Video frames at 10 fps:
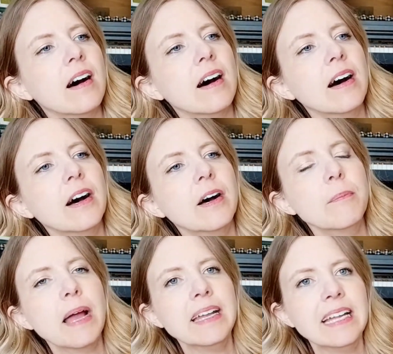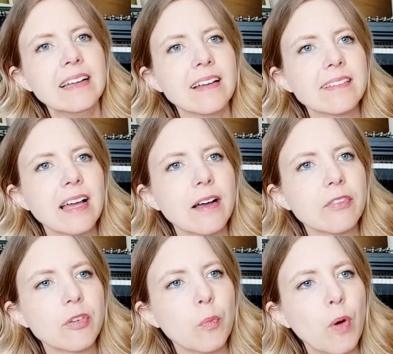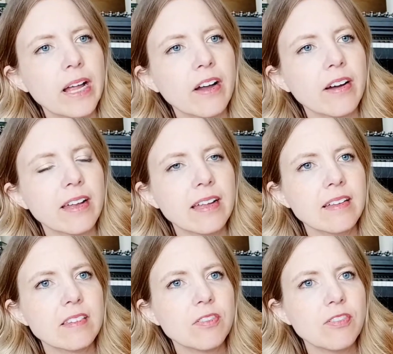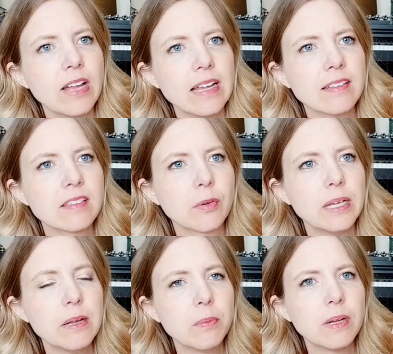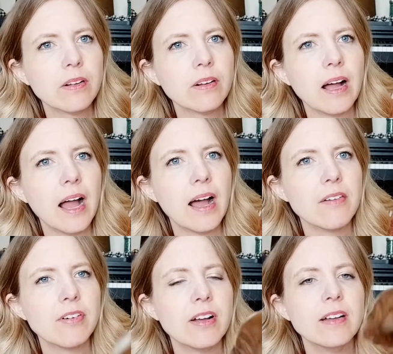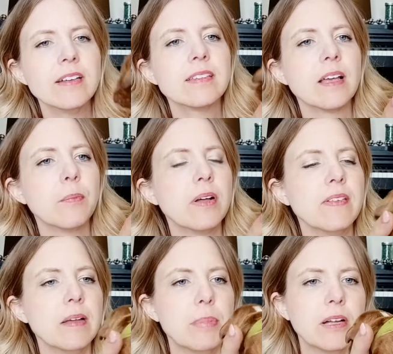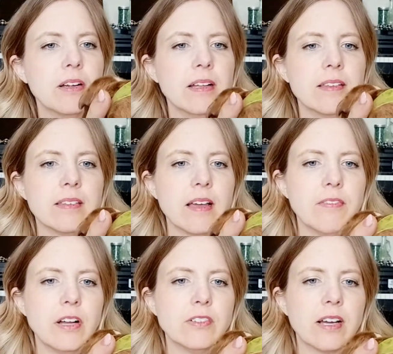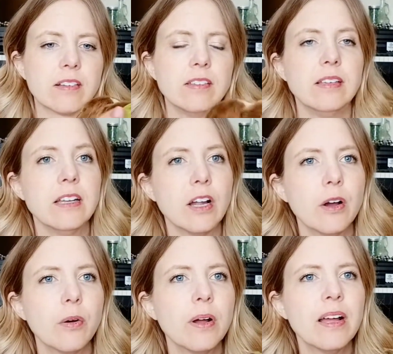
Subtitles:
And he does have some white on his face, so he will have somewhat the appearance of a tuxedo,